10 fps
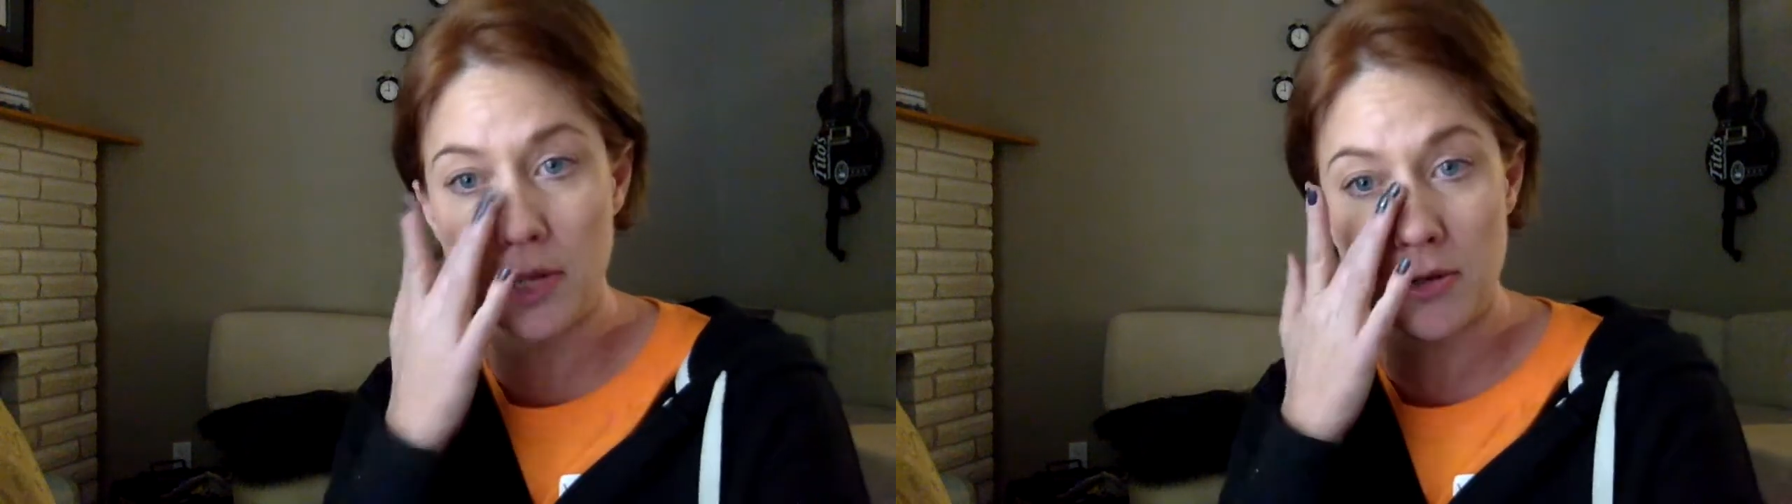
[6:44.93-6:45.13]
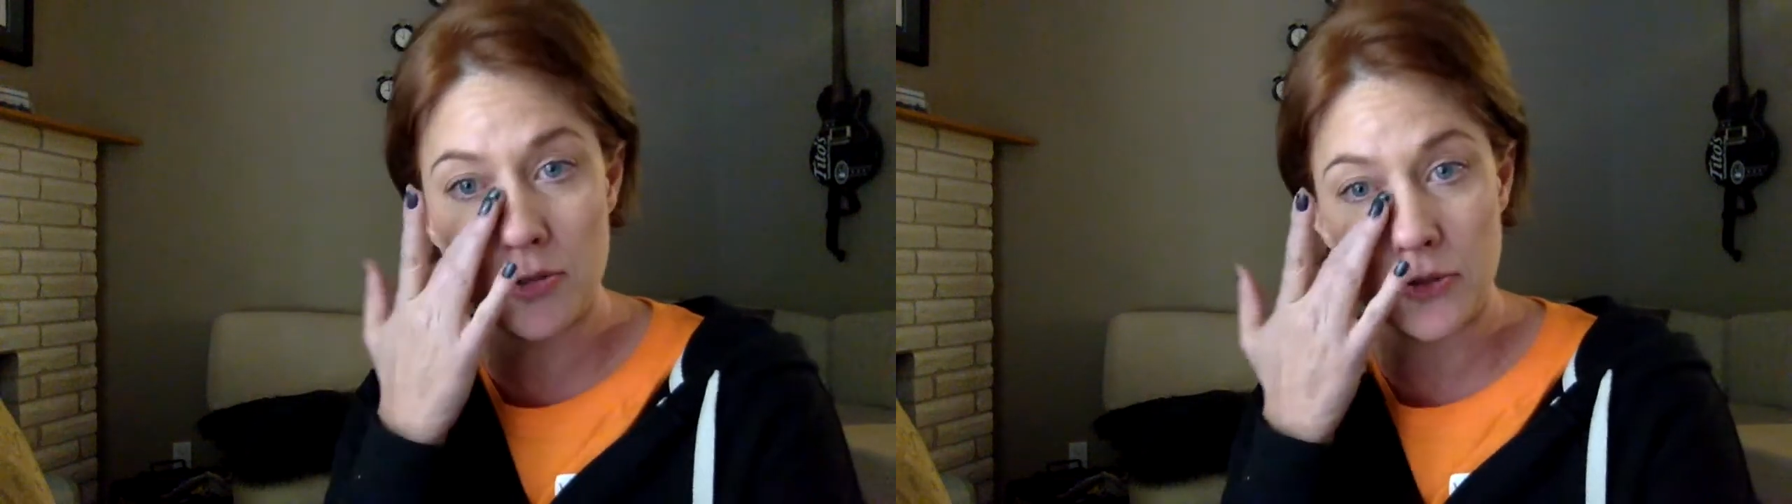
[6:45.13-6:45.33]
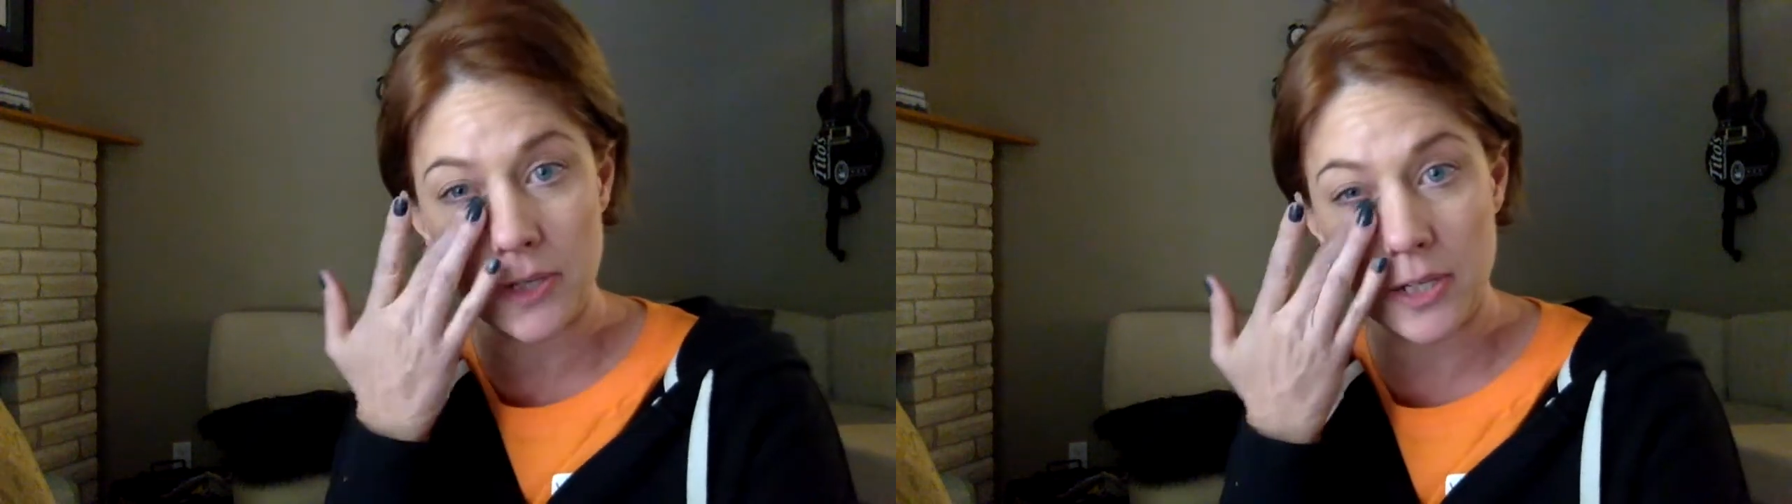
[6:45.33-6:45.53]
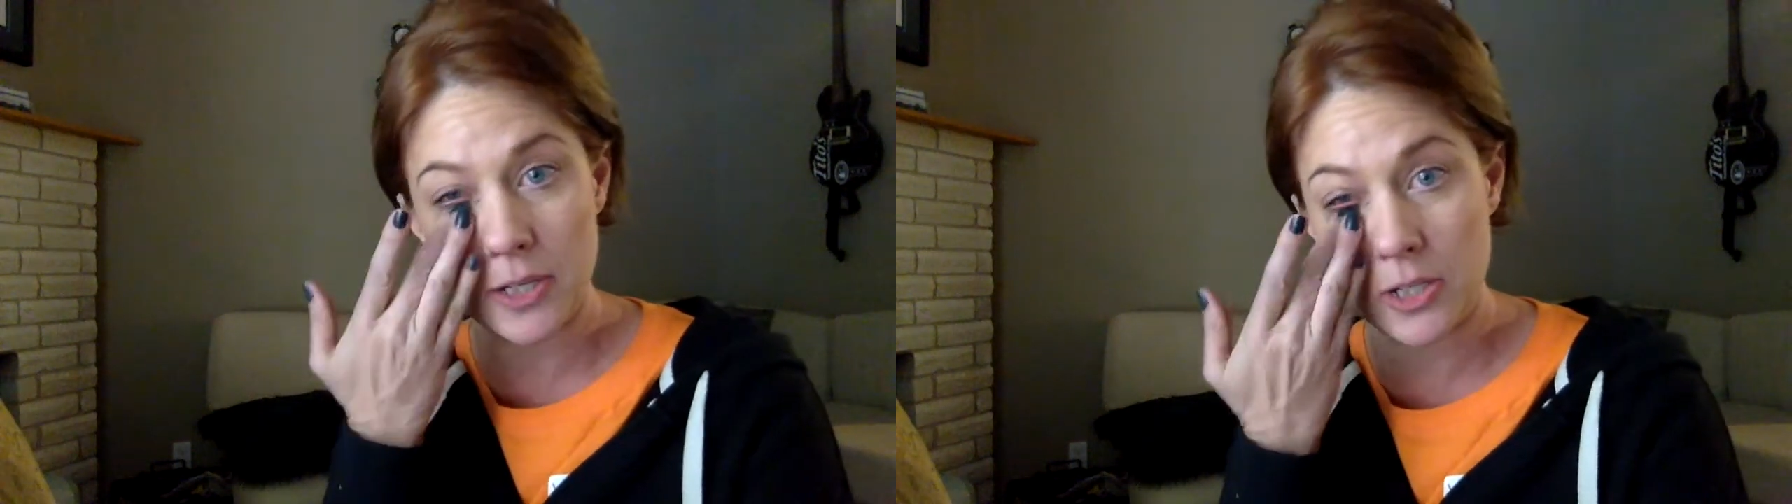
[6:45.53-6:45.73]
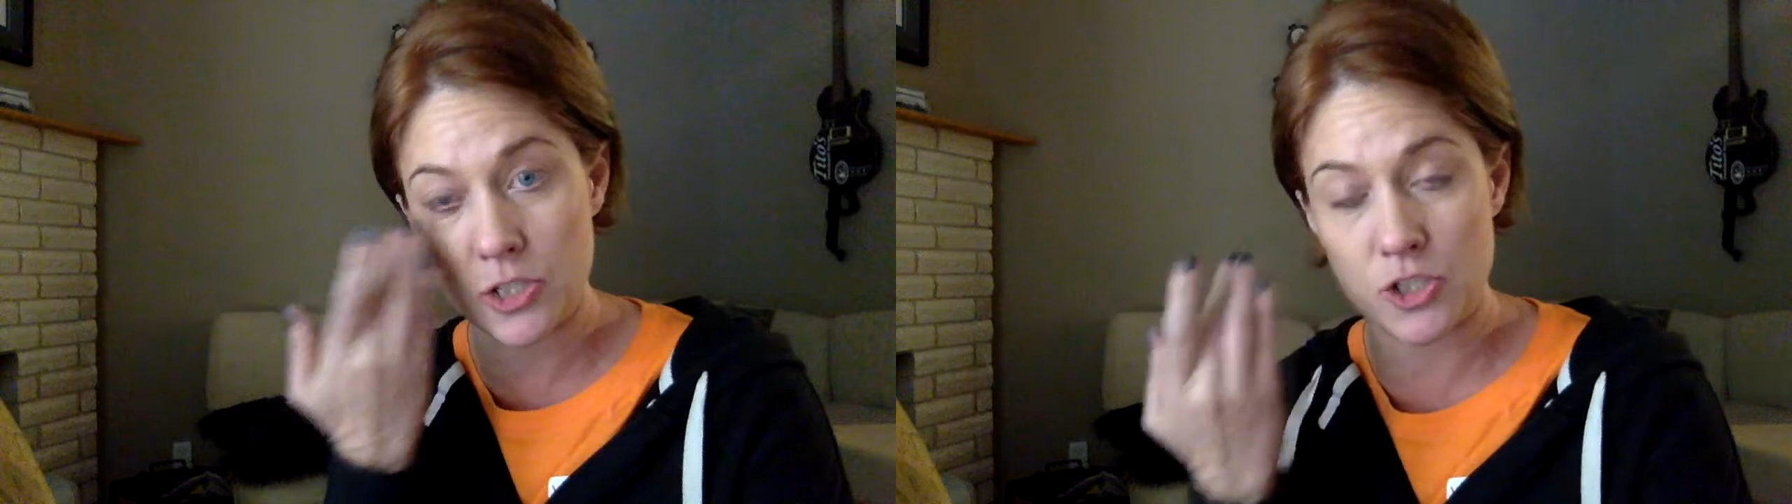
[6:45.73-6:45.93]
you're doing a
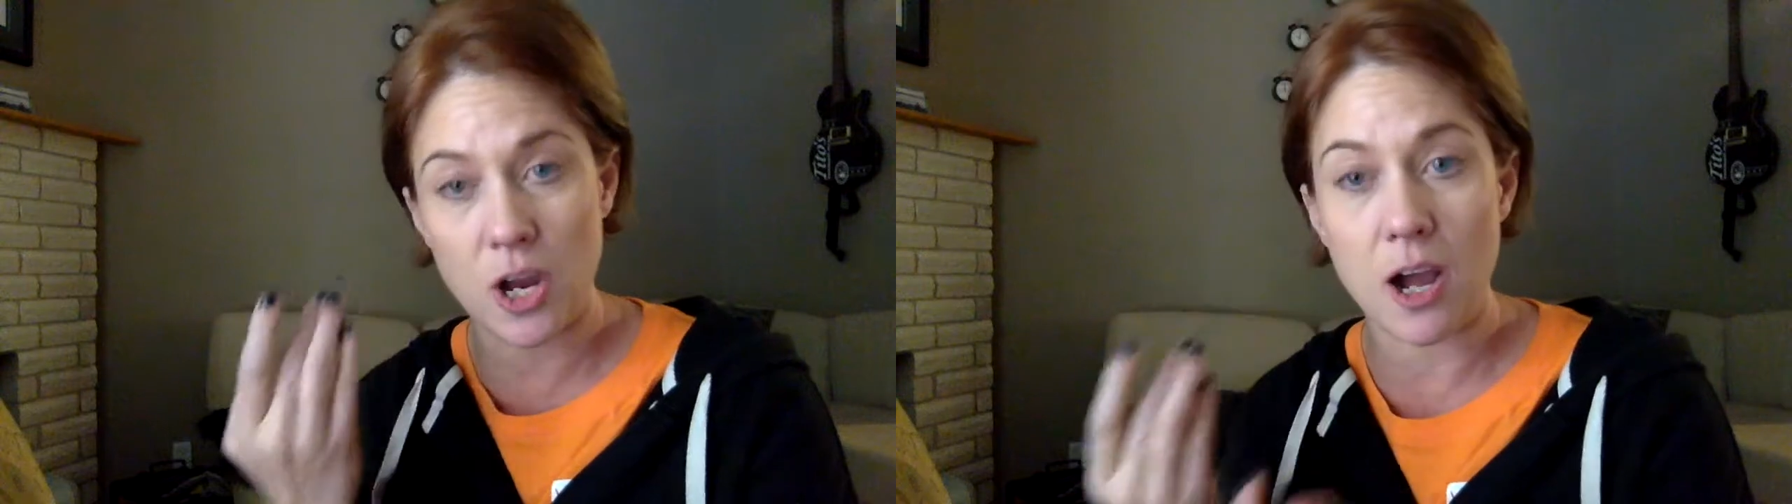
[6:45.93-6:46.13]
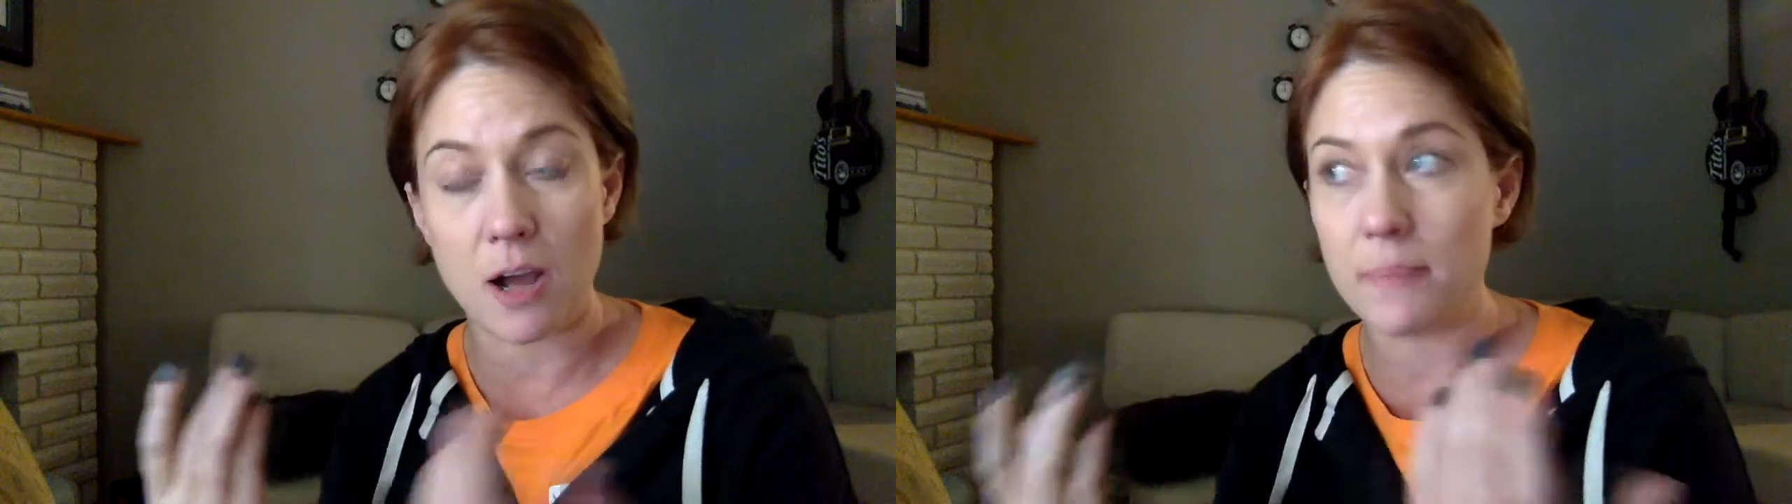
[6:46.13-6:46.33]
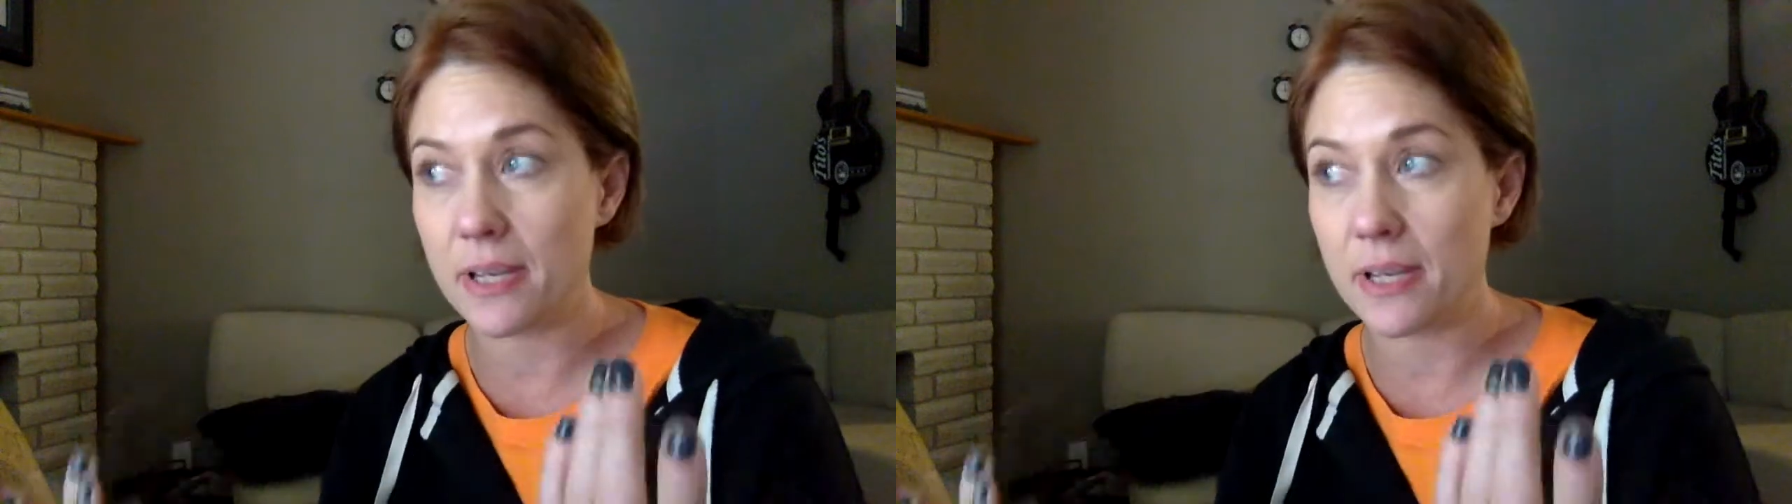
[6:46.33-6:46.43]
good job